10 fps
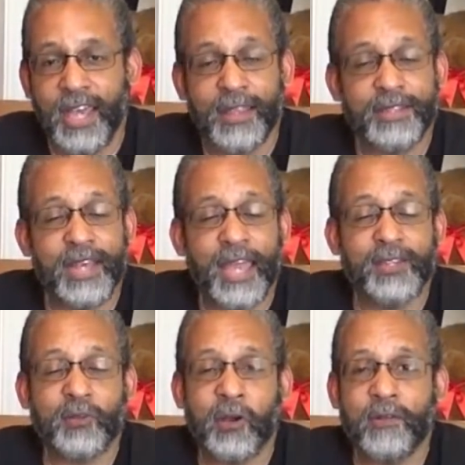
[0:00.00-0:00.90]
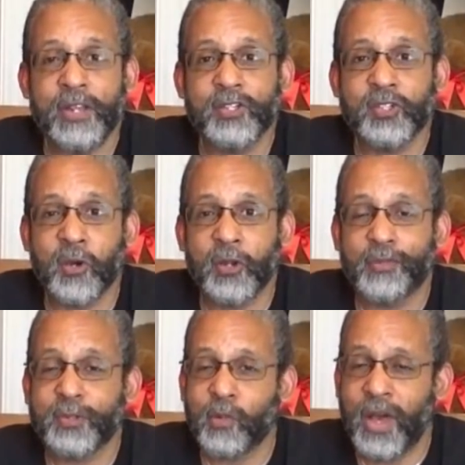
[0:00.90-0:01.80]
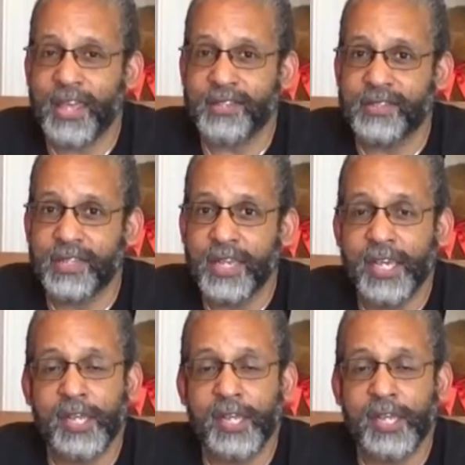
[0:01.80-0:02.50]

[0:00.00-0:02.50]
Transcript: and the deck has already shown up twice